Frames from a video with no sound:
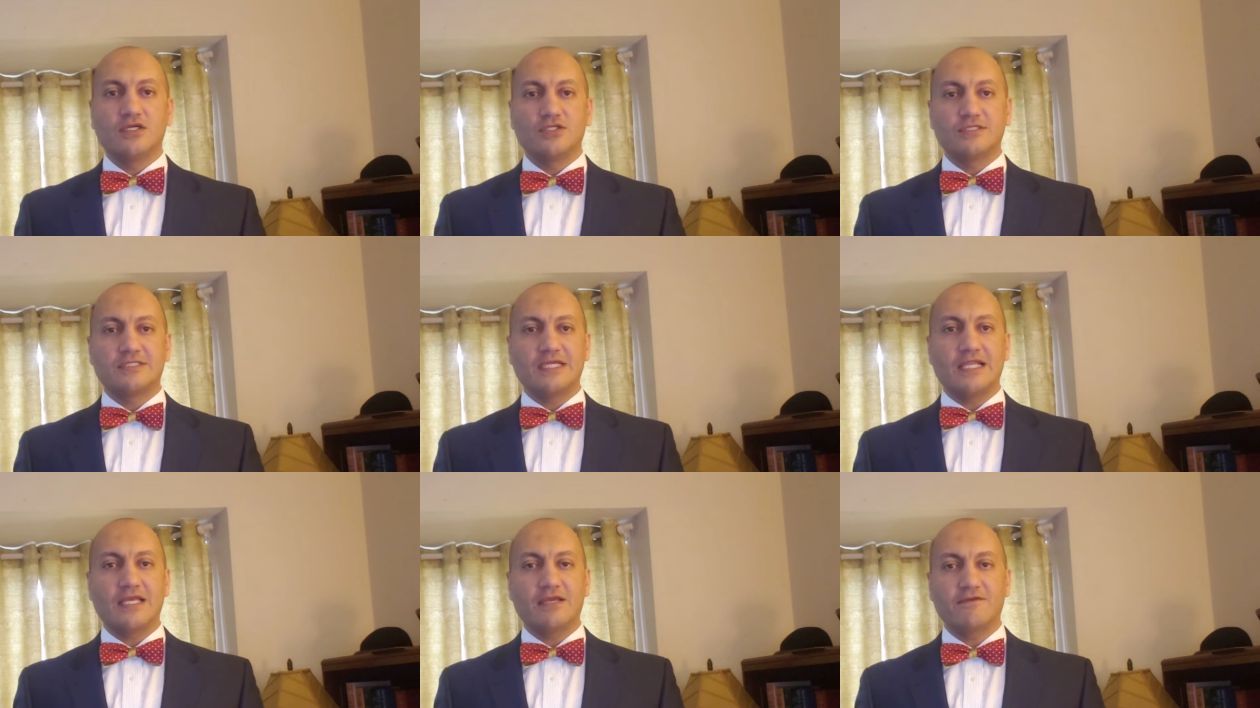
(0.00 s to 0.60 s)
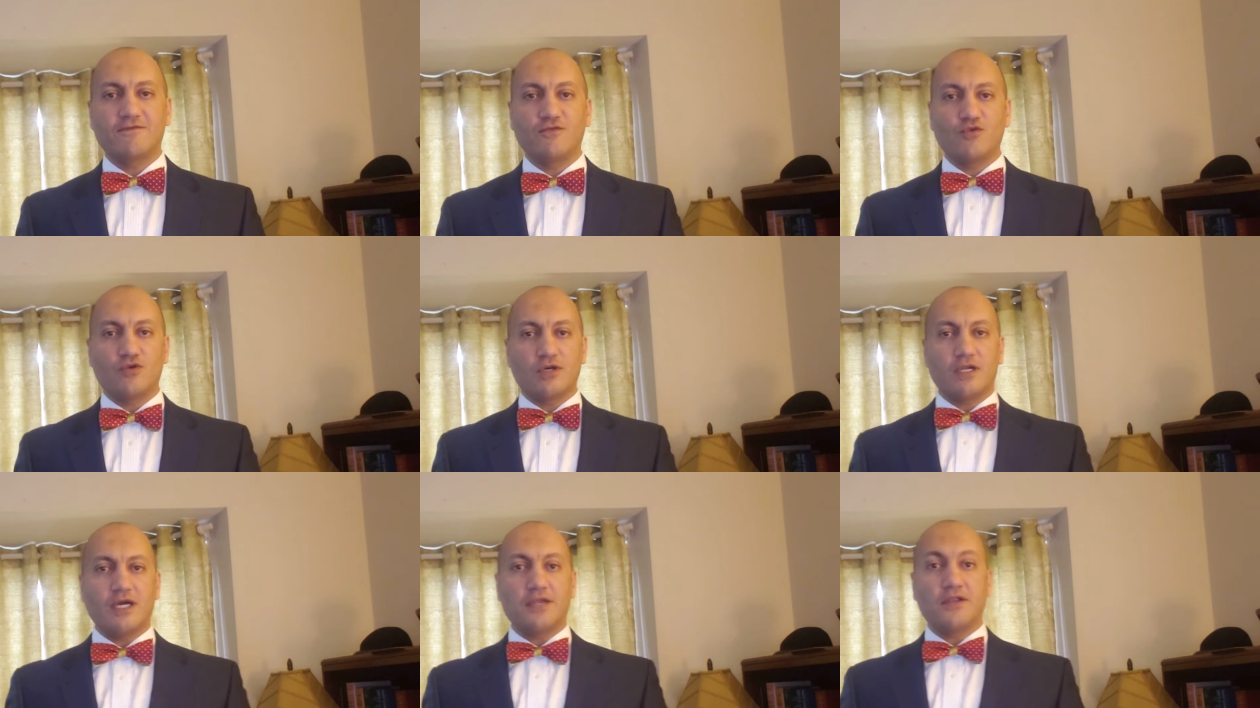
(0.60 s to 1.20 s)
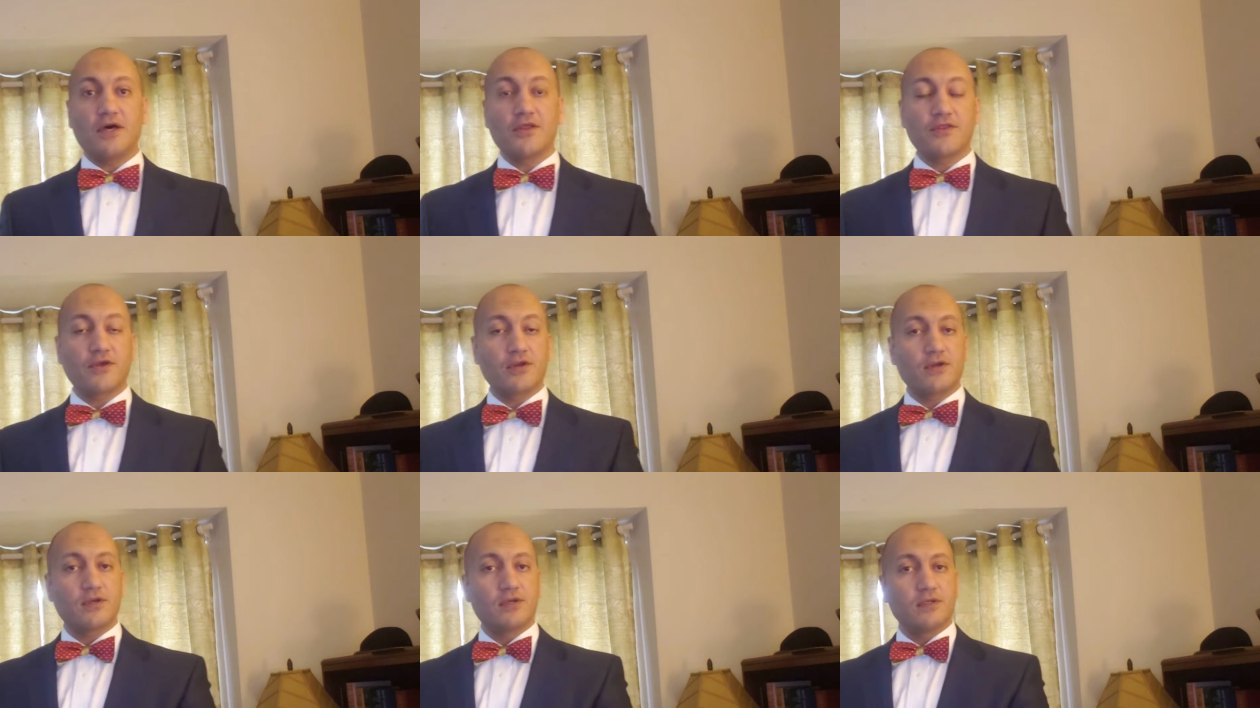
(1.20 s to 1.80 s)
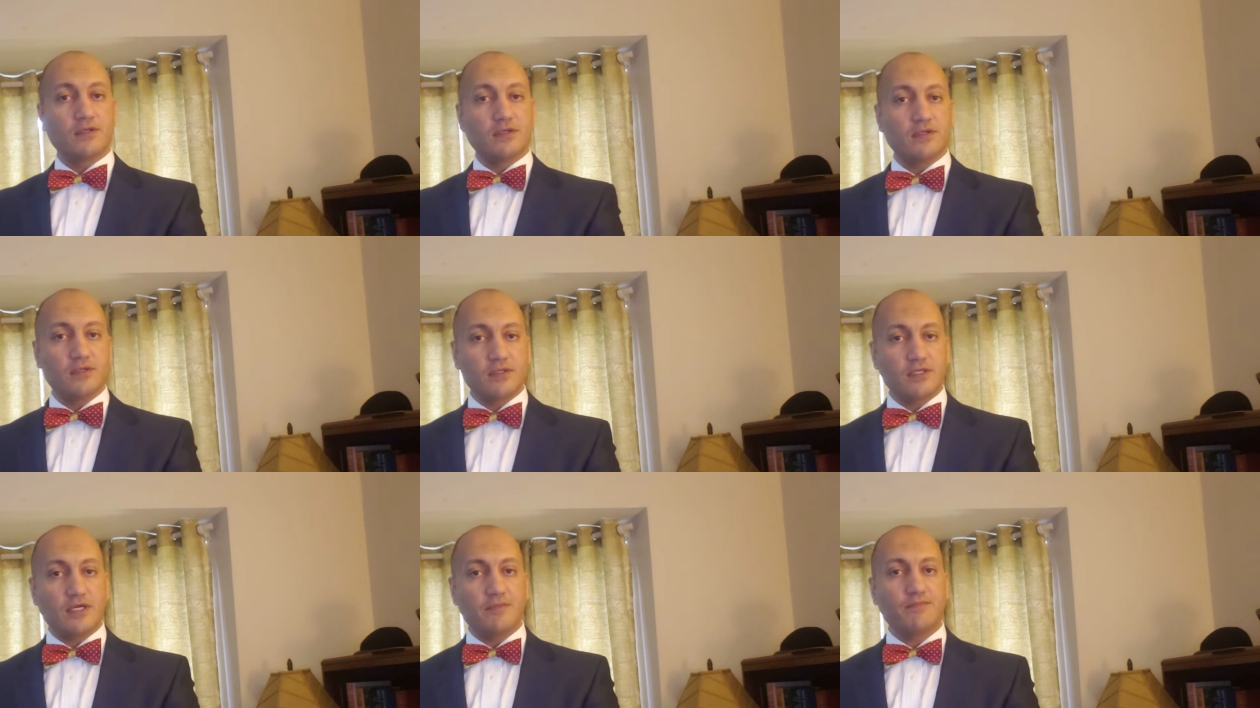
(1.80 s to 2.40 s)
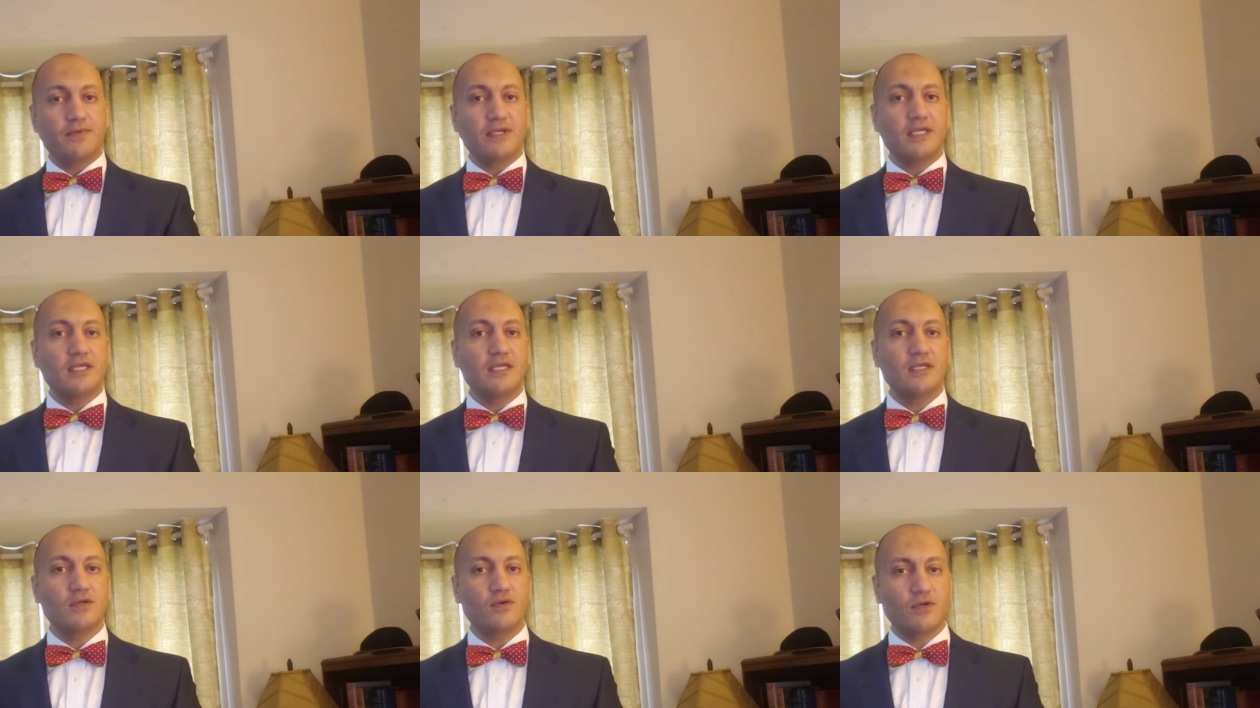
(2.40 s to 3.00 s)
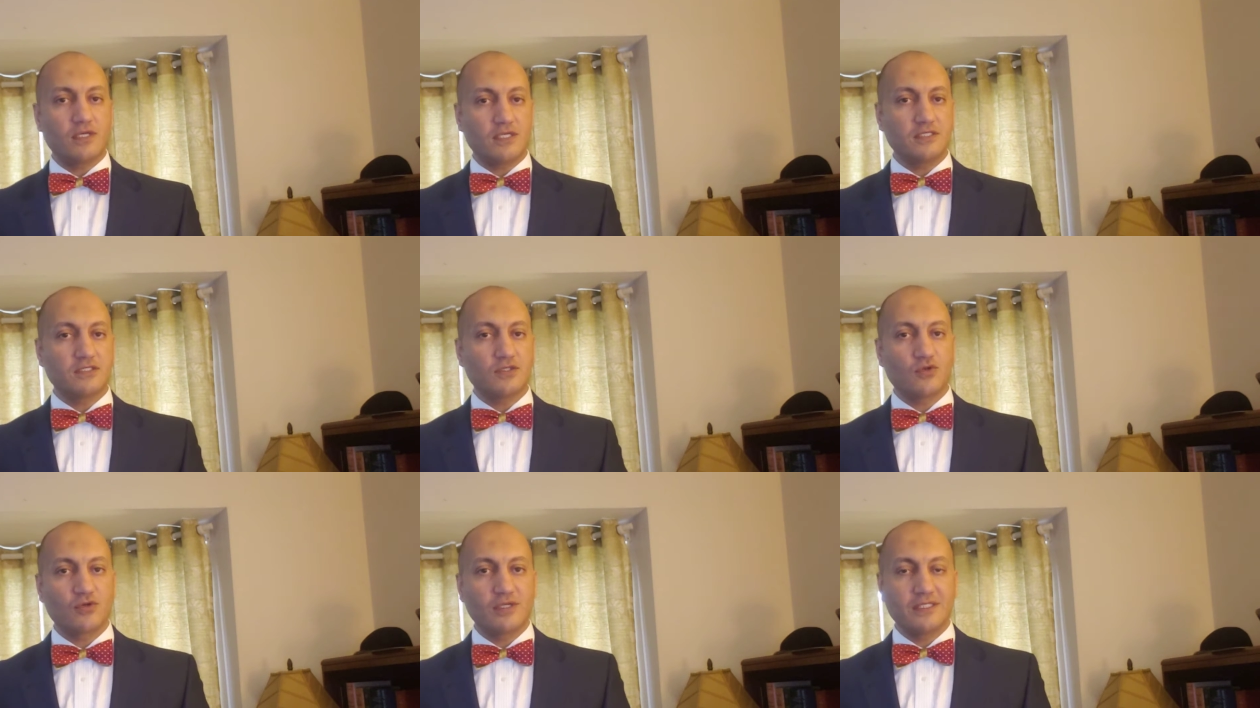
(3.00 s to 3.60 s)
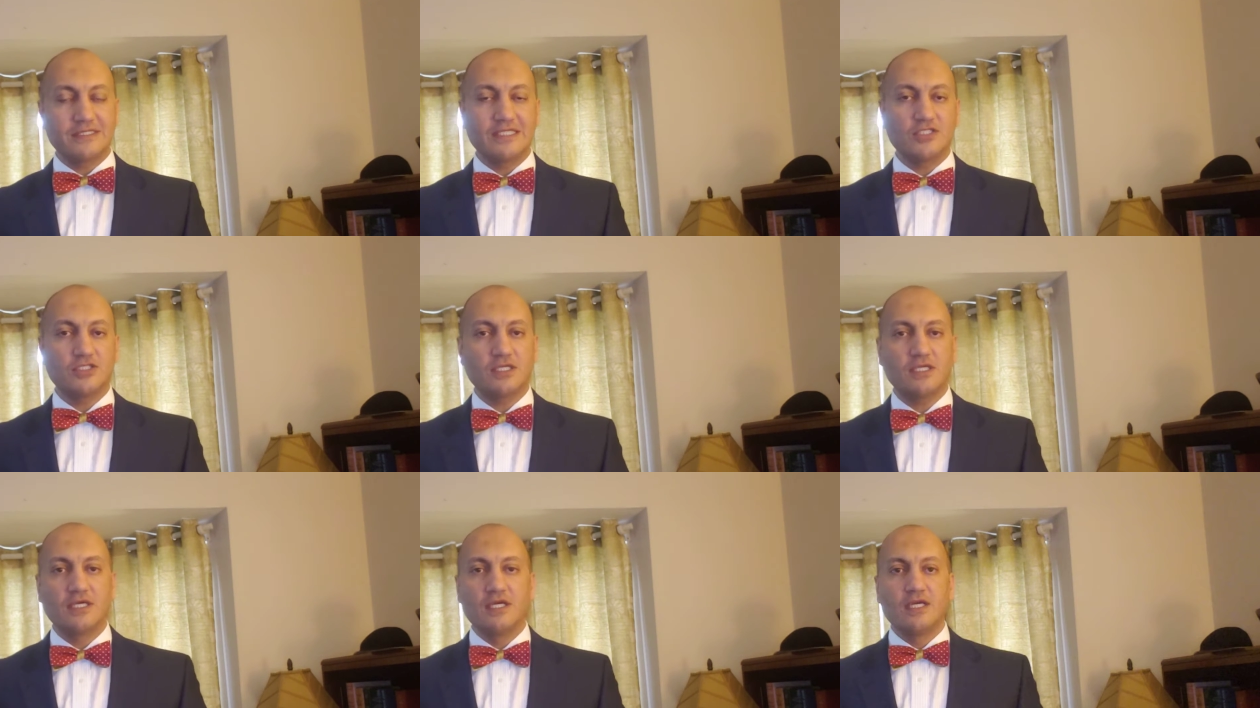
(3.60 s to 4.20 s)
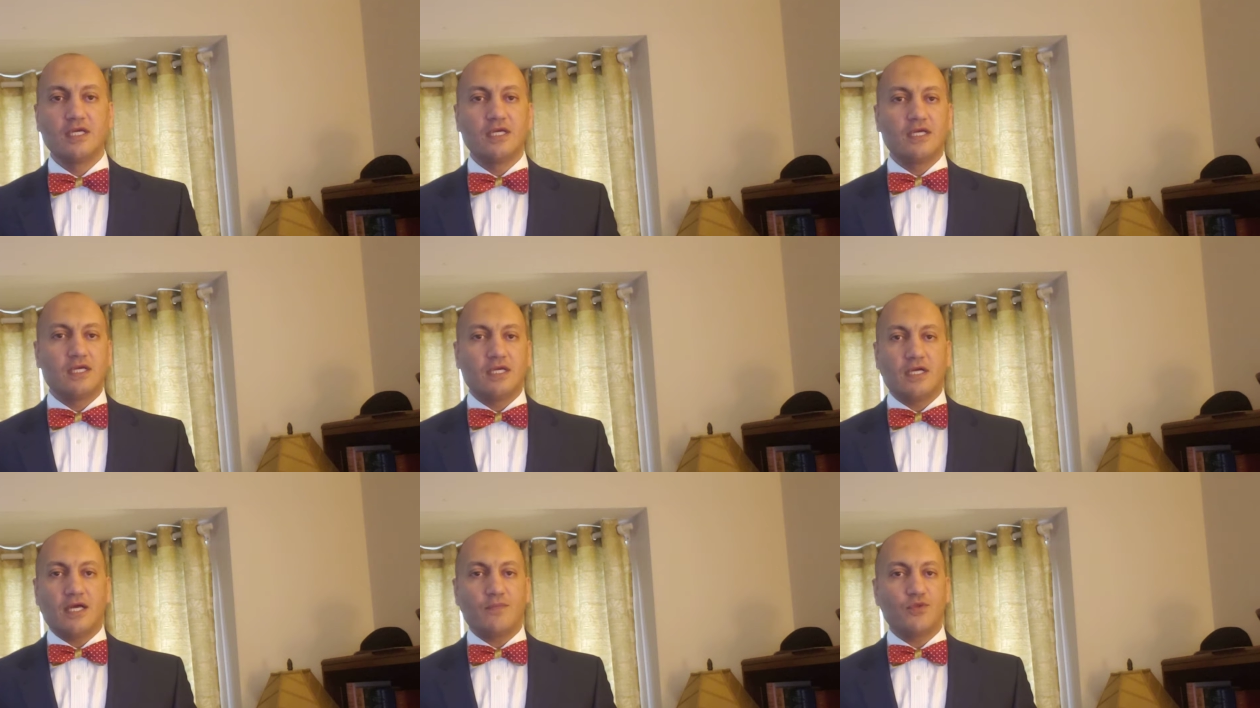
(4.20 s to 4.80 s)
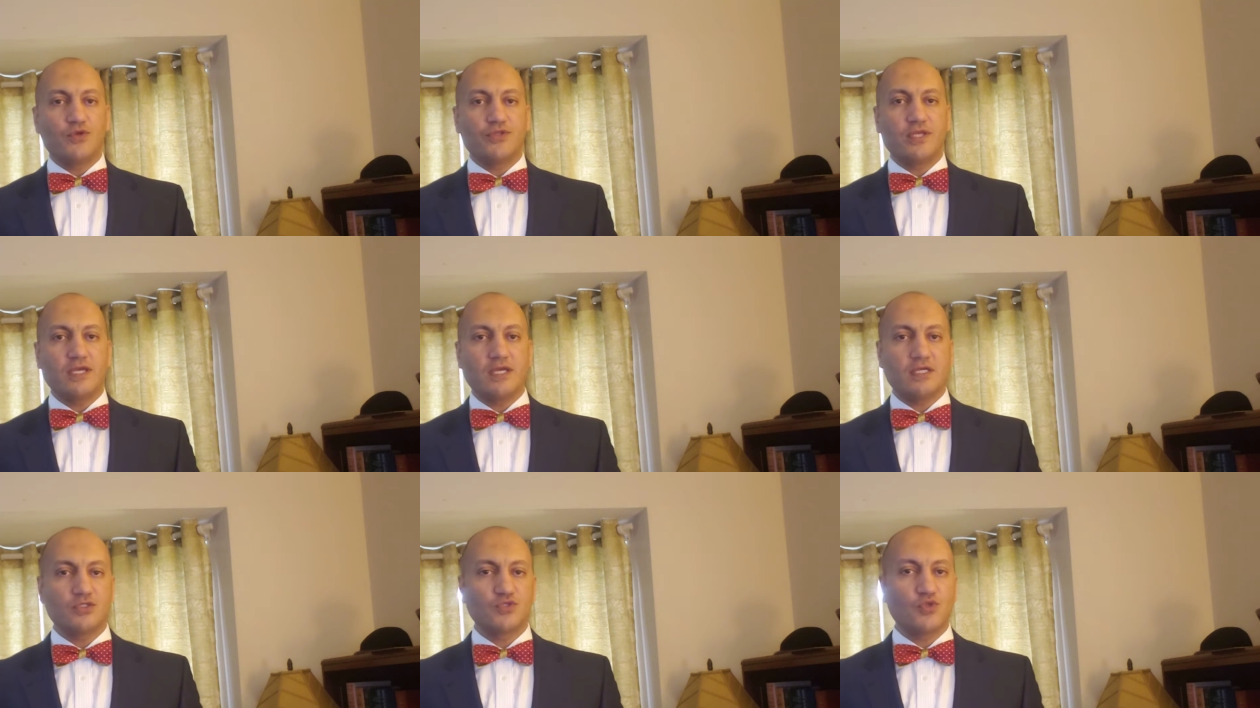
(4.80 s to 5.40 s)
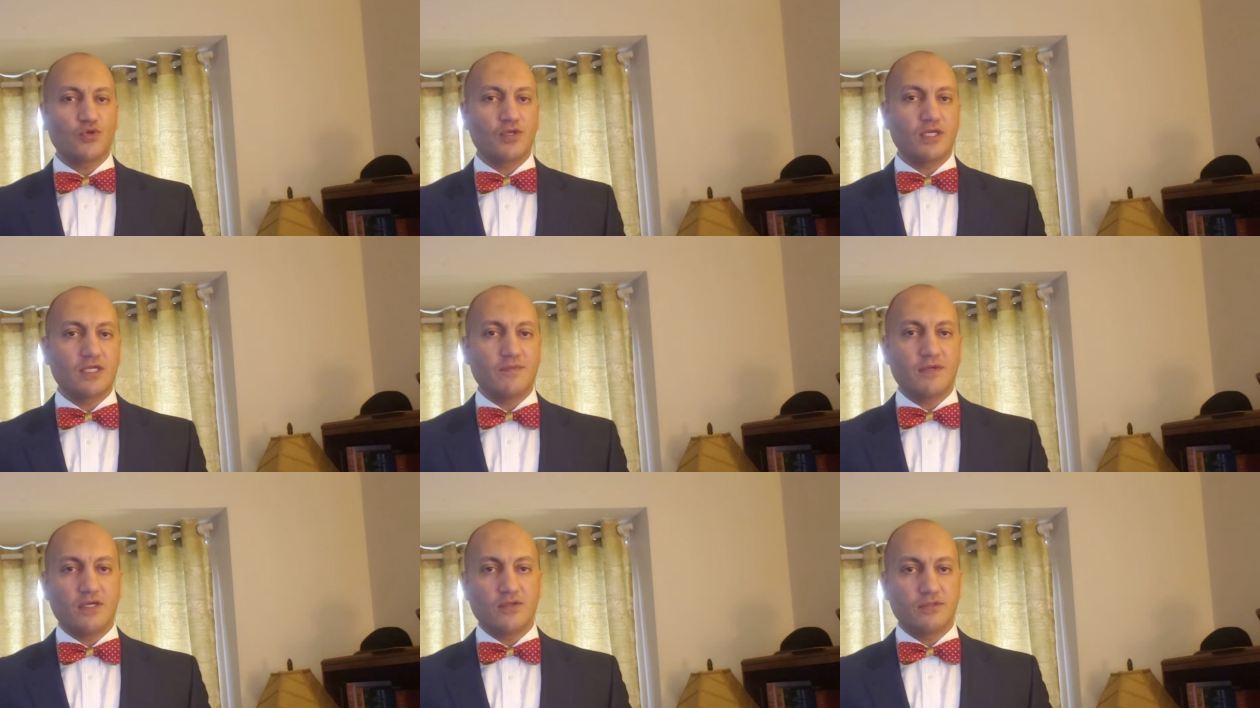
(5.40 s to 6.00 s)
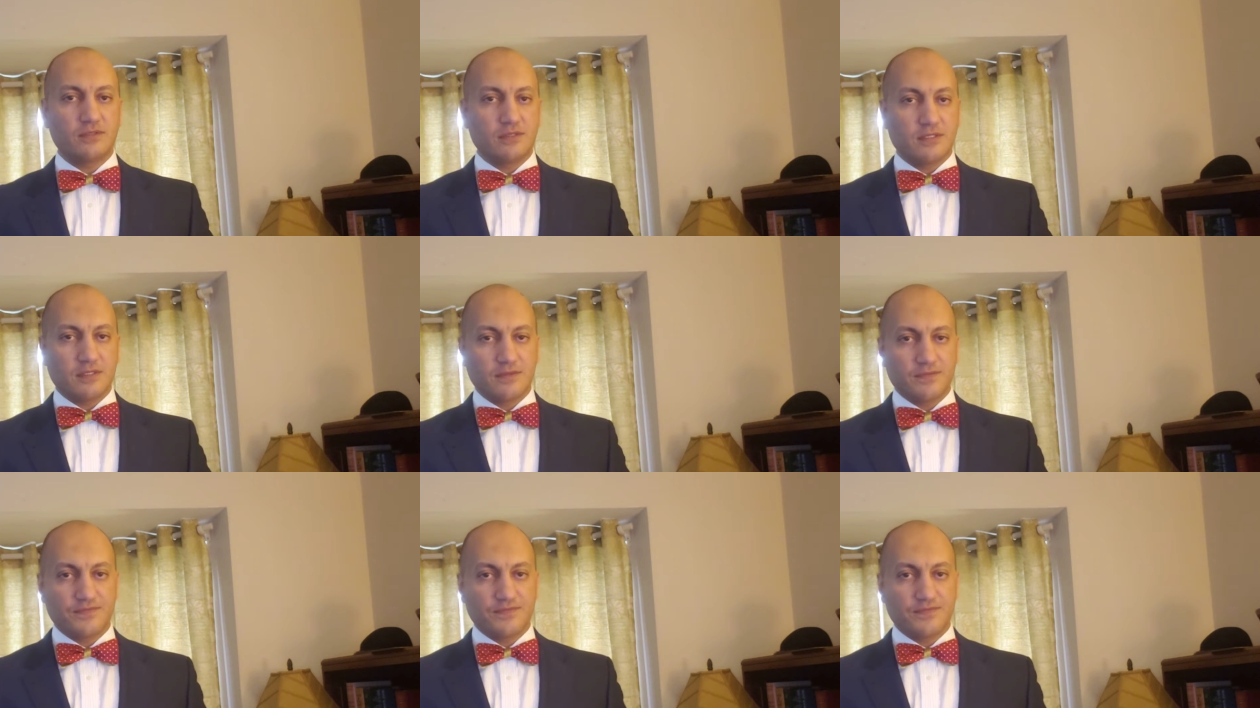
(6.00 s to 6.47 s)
selling for another company or another organization. I'm not here talking about